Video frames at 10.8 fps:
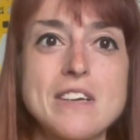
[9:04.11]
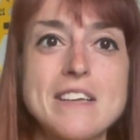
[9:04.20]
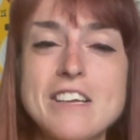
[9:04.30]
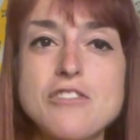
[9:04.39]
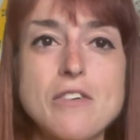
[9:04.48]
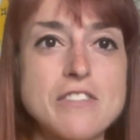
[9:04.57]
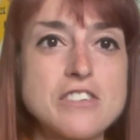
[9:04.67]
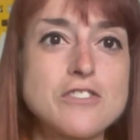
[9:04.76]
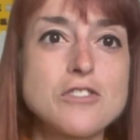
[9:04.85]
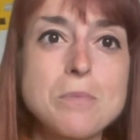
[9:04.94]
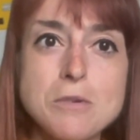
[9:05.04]
Unless you have a
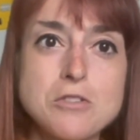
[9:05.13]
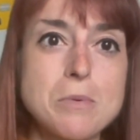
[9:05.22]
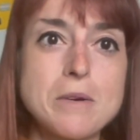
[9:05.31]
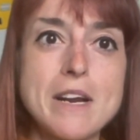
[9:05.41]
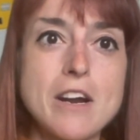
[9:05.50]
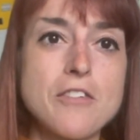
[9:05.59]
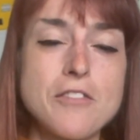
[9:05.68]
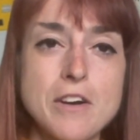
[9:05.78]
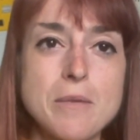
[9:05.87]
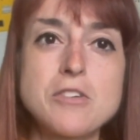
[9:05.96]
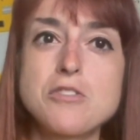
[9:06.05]
super, super narrow
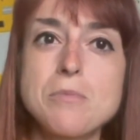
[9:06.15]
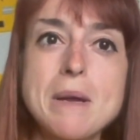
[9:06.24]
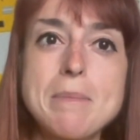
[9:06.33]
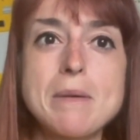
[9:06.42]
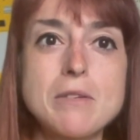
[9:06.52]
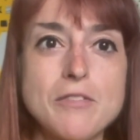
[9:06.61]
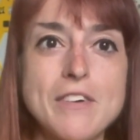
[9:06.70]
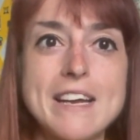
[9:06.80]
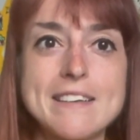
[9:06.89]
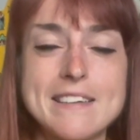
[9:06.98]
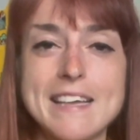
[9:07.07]
foot, which you might be able to
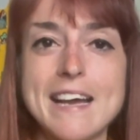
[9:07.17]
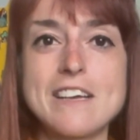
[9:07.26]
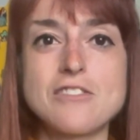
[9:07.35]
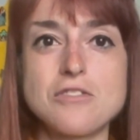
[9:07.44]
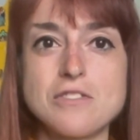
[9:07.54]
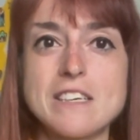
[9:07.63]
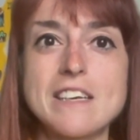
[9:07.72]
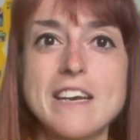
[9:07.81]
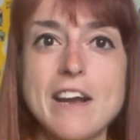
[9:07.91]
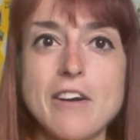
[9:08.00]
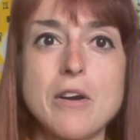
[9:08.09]
find the guys' shoes in a
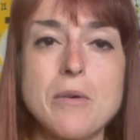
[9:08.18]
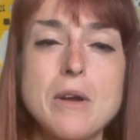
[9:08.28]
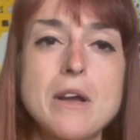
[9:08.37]
narrow,